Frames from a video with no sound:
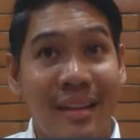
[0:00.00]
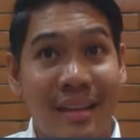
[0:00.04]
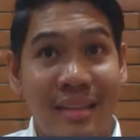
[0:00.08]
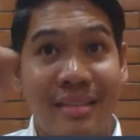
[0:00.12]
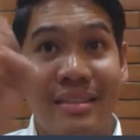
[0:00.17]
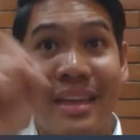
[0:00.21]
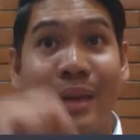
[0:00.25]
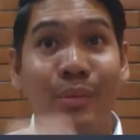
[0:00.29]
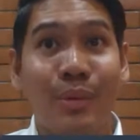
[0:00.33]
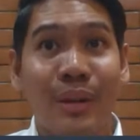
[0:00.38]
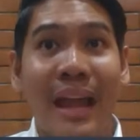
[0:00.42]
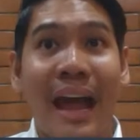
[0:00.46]

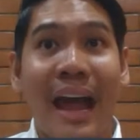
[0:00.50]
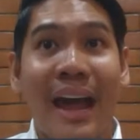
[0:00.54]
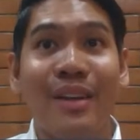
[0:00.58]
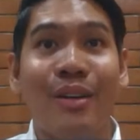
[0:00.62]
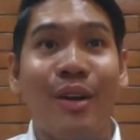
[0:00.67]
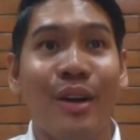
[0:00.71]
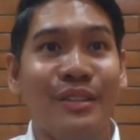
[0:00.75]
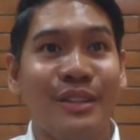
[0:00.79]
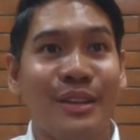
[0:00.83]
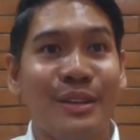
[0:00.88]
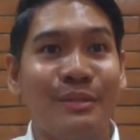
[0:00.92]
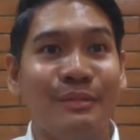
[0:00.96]
they will eye
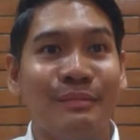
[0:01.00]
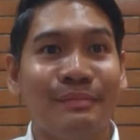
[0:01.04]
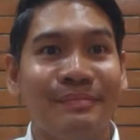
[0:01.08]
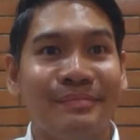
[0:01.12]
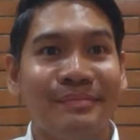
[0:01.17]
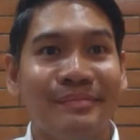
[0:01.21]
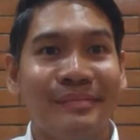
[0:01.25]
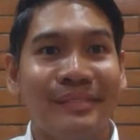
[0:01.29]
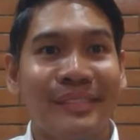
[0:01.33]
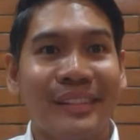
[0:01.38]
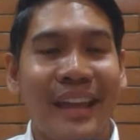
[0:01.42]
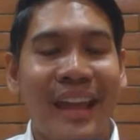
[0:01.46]
on you.
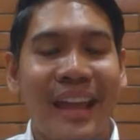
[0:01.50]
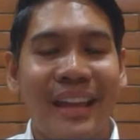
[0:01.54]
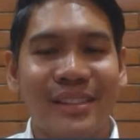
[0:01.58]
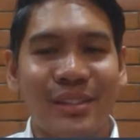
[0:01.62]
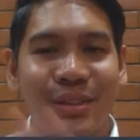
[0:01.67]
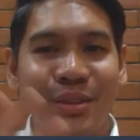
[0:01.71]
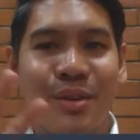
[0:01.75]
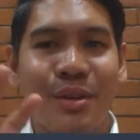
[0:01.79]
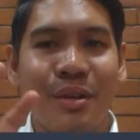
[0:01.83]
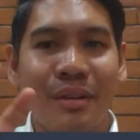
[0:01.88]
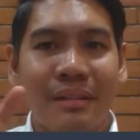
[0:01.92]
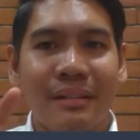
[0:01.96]
Okay,
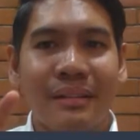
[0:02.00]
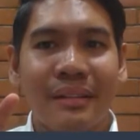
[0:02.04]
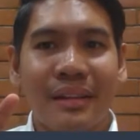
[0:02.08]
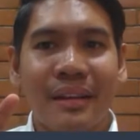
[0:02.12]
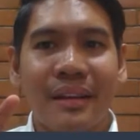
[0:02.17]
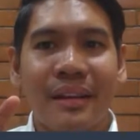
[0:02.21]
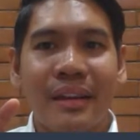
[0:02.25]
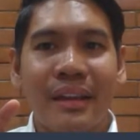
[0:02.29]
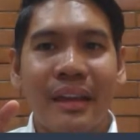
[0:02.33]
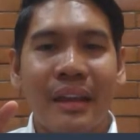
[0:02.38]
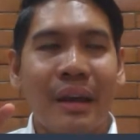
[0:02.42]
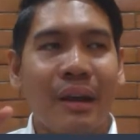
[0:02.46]
so
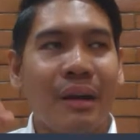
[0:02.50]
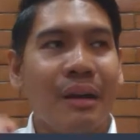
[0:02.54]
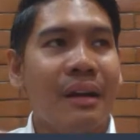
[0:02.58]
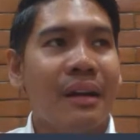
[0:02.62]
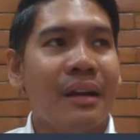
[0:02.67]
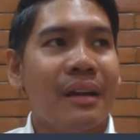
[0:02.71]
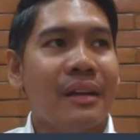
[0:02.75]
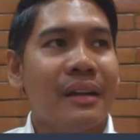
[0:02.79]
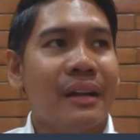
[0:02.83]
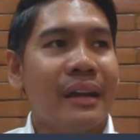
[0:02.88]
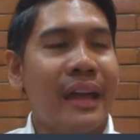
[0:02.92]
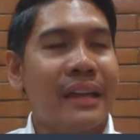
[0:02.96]
you know
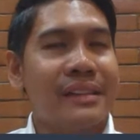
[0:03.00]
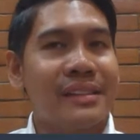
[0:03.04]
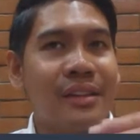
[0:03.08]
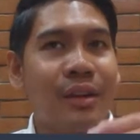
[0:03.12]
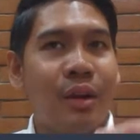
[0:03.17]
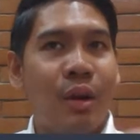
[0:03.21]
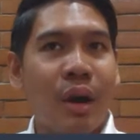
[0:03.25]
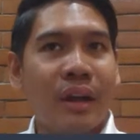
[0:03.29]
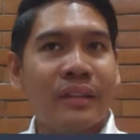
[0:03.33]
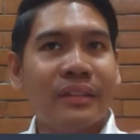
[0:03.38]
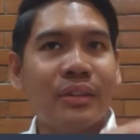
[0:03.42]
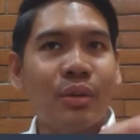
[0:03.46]
it's
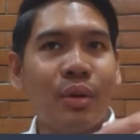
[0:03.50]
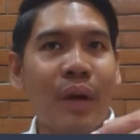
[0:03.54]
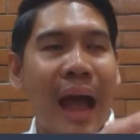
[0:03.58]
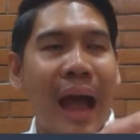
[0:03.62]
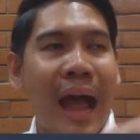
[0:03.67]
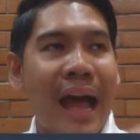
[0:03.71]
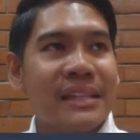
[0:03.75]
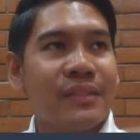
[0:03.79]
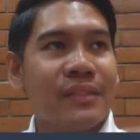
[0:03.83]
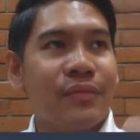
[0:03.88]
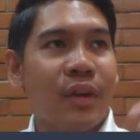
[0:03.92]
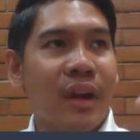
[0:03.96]
good to
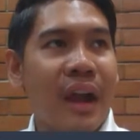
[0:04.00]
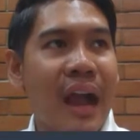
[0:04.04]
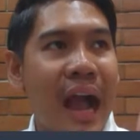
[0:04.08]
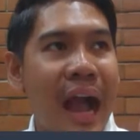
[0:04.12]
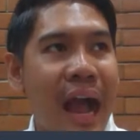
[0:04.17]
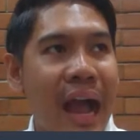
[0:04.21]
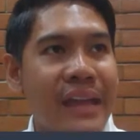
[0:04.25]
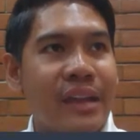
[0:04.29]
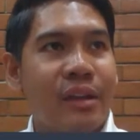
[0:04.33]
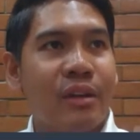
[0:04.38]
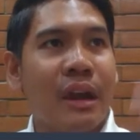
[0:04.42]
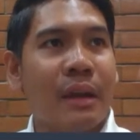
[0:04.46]
ask for a
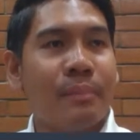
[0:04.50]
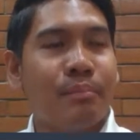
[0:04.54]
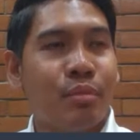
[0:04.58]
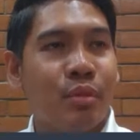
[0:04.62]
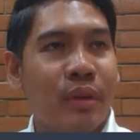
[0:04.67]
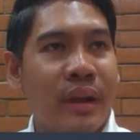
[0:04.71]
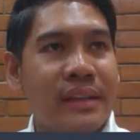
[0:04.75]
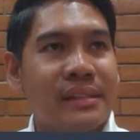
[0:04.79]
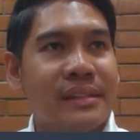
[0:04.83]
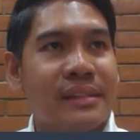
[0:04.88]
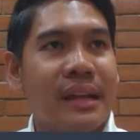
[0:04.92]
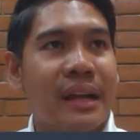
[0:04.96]
higher
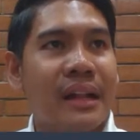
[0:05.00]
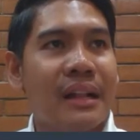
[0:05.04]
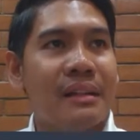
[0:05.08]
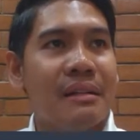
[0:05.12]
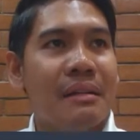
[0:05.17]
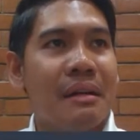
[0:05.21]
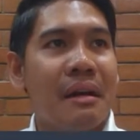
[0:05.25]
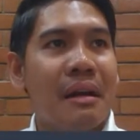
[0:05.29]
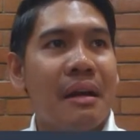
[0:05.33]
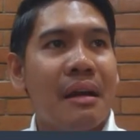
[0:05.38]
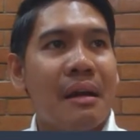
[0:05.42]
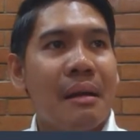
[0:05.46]

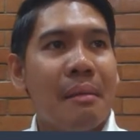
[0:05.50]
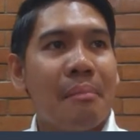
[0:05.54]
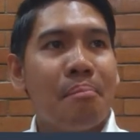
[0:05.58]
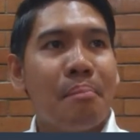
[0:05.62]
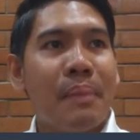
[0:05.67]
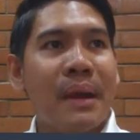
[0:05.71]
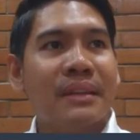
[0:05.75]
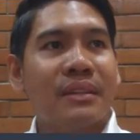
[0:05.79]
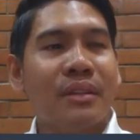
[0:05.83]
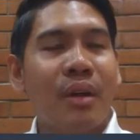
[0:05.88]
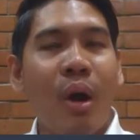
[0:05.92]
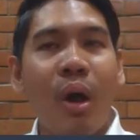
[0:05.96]
appraisal,
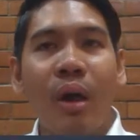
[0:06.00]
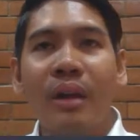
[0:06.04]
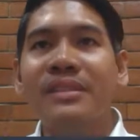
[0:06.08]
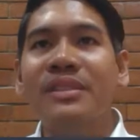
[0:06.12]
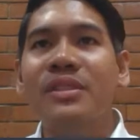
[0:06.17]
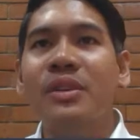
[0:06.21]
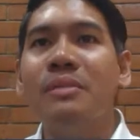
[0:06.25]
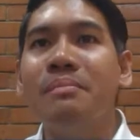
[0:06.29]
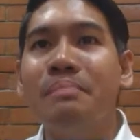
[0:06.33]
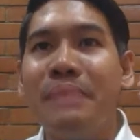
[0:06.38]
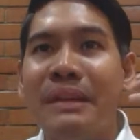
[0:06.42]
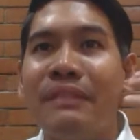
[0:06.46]
but
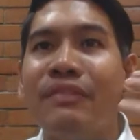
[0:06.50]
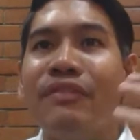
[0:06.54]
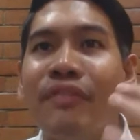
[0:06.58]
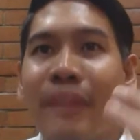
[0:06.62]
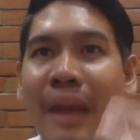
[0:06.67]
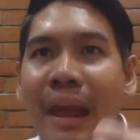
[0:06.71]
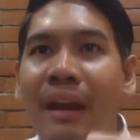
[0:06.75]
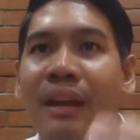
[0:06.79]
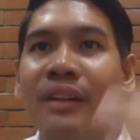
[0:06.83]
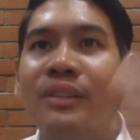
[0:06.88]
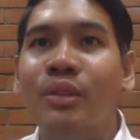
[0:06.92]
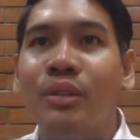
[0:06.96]
also be
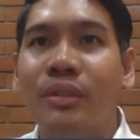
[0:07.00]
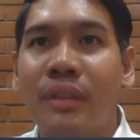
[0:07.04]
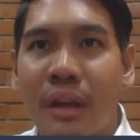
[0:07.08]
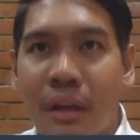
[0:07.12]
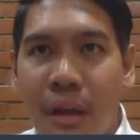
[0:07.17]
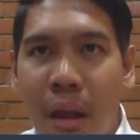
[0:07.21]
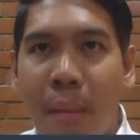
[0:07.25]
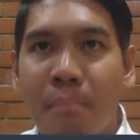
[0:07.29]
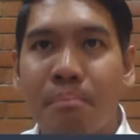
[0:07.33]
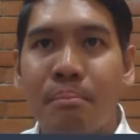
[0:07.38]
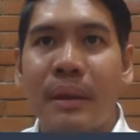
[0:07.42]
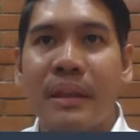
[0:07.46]
fair to the
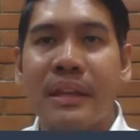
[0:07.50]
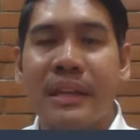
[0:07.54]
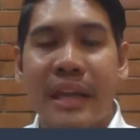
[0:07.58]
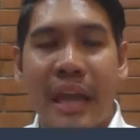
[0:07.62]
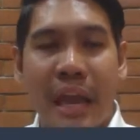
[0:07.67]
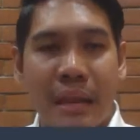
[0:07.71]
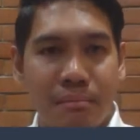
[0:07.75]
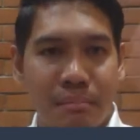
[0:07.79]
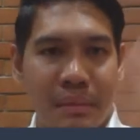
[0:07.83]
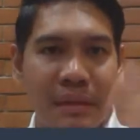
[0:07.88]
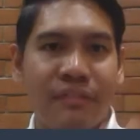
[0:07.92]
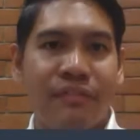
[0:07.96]
company
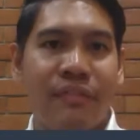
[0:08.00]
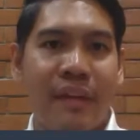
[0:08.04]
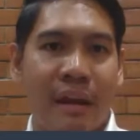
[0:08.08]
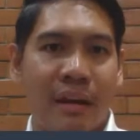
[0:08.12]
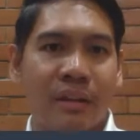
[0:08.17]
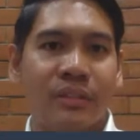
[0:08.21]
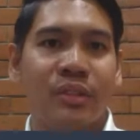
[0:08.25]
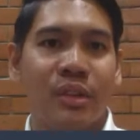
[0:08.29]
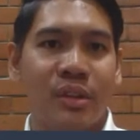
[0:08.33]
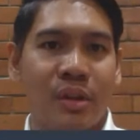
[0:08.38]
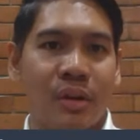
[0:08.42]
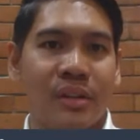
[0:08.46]
and be fair
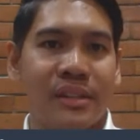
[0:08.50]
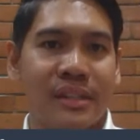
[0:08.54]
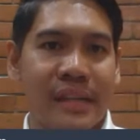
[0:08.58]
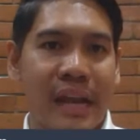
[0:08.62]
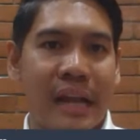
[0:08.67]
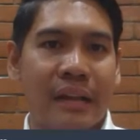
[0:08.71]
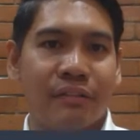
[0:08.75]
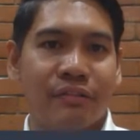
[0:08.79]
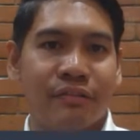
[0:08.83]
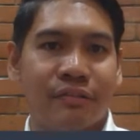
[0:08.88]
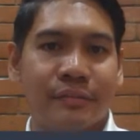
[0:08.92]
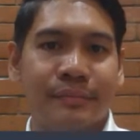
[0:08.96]
to
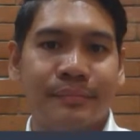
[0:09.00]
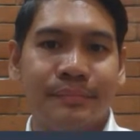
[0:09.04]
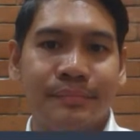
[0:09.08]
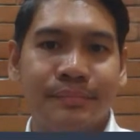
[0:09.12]
yourself.